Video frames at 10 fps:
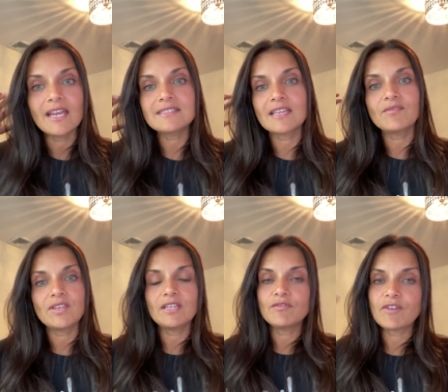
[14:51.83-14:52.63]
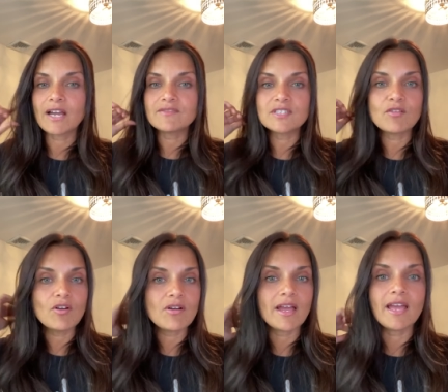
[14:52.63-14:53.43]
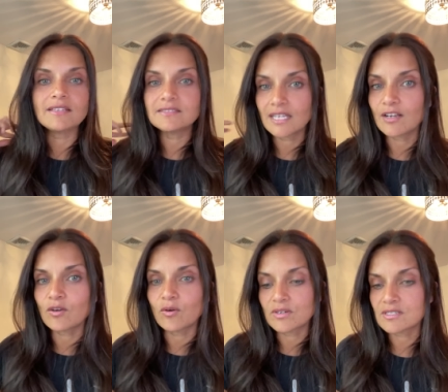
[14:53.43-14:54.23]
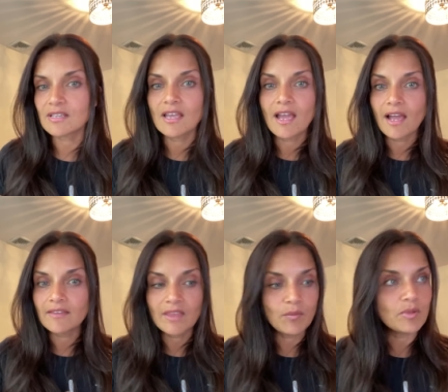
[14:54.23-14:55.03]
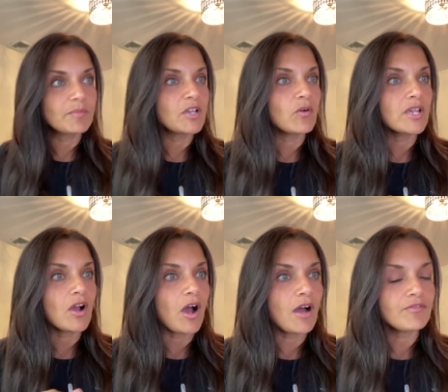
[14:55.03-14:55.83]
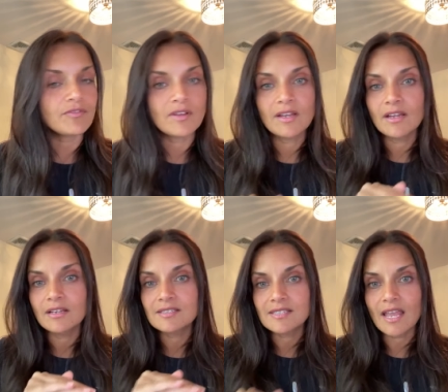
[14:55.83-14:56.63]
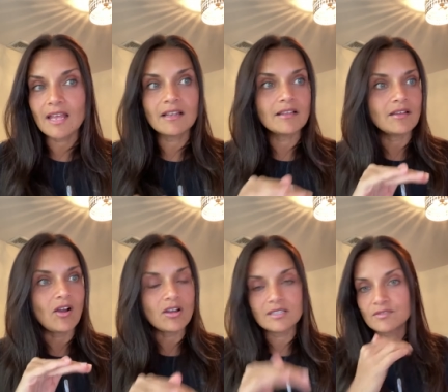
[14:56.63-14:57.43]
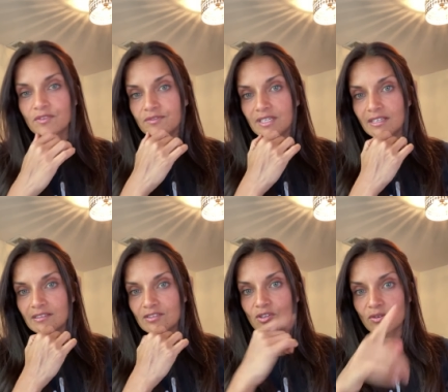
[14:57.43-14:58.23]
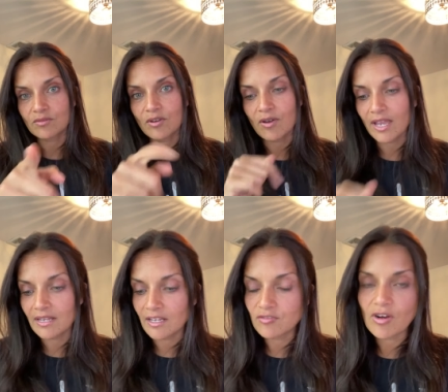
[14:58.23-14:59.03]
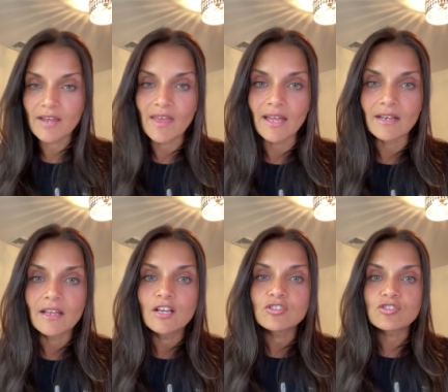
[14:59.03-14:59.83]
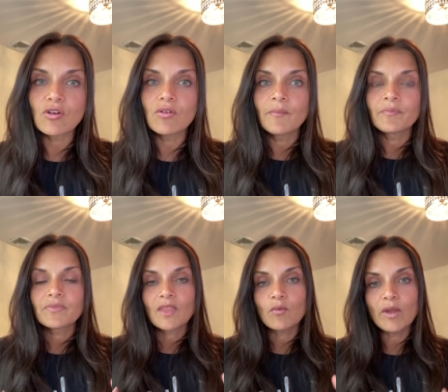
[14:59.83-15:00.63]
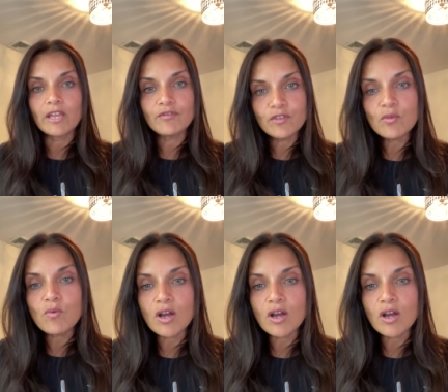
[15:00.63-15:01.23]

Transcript: a v 50 and take a course. They will be going off sale August 15th. So go ahead and try that. So if you